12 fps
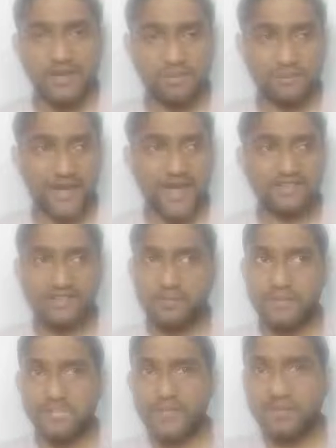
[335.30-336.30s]
It may ask a
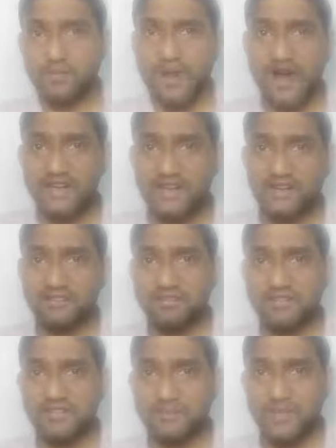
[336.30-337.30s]
question like Article
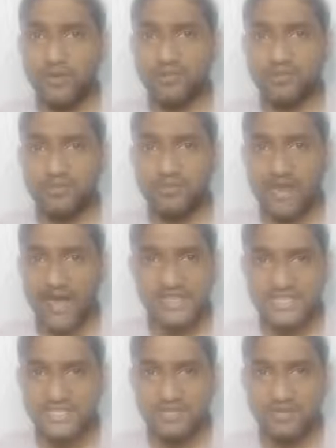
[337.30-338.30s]
15 belongs to
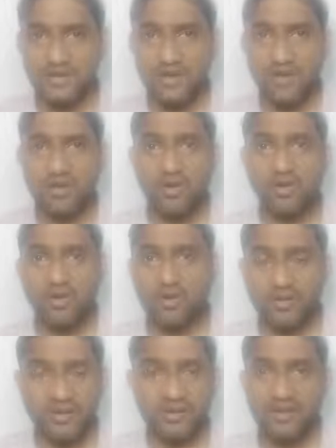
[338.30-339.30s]
dash,
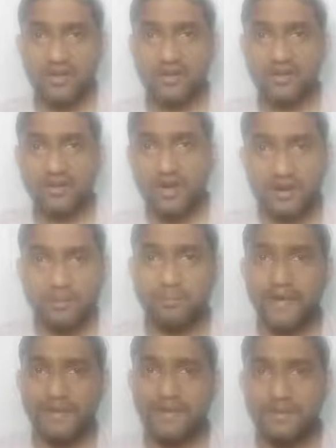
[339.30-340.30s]
or
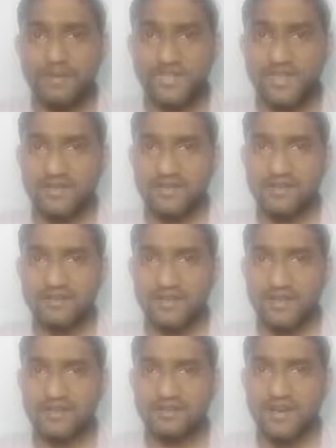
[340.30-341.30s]
Mandal Commission
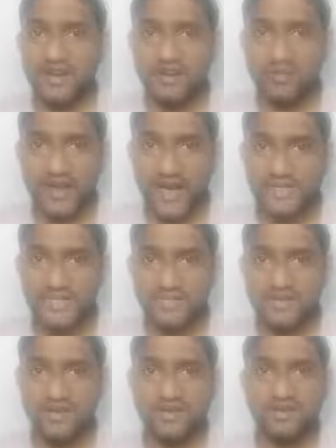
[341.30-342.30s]
is related to
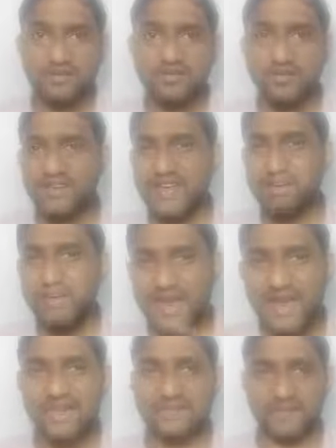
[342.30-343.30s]
dash. So it can
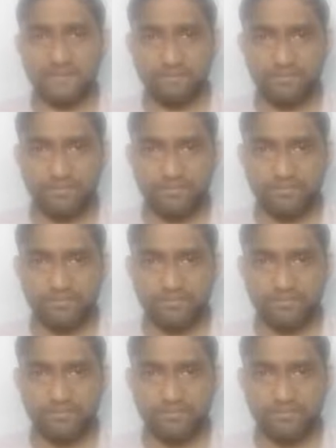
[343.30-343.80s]
be anything.